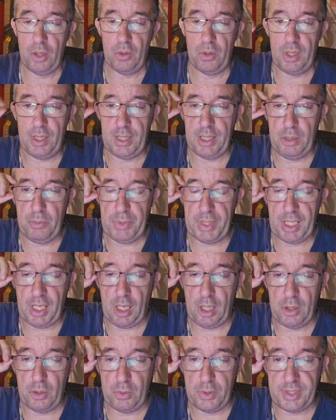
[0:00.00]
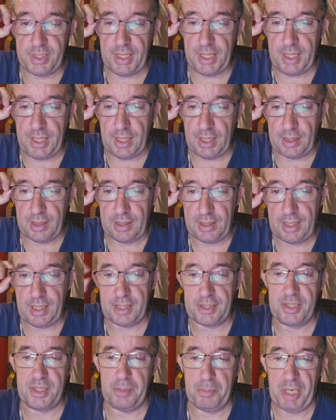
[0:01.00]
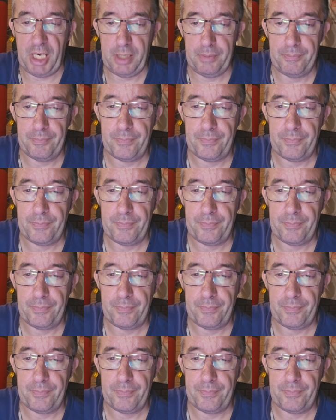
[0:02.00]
Well, here we go. Dear customer,